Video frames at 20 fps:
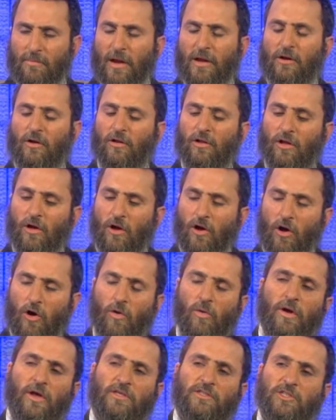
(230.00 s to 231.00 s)
Michael
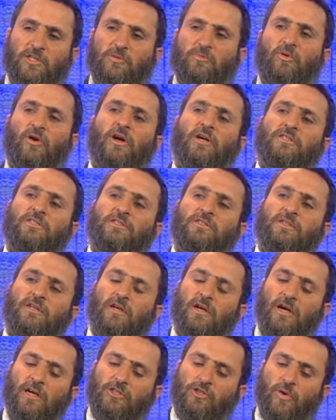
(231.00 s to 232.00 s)
always expressed
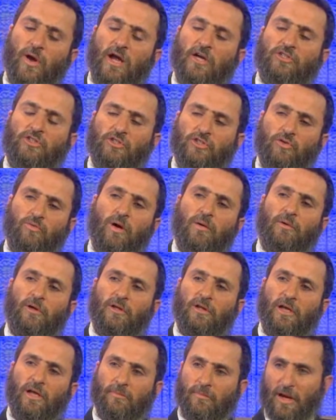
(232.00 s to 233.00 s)
attraction to
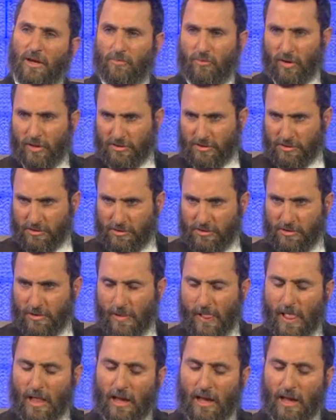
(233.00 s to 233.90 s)
women in my presence.